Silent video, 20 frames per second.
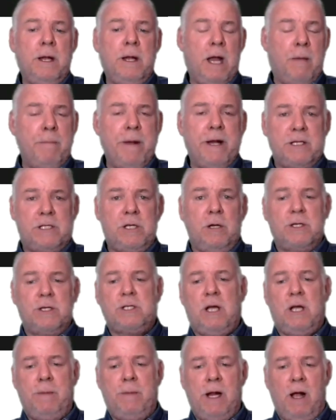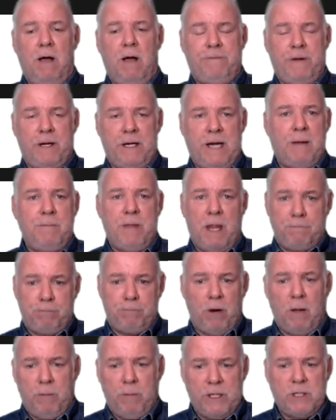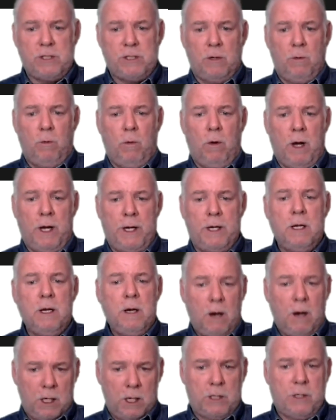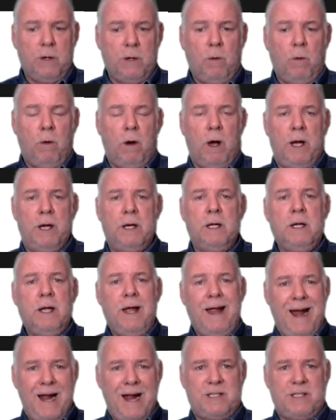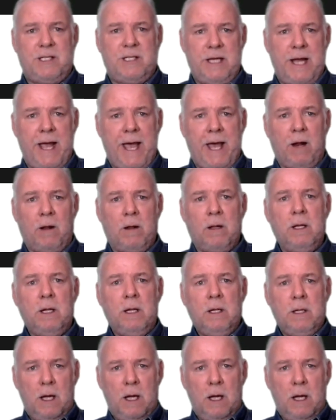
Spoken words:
Now, Minnesota's coming off a game they probably should have won or could have won at Seattle.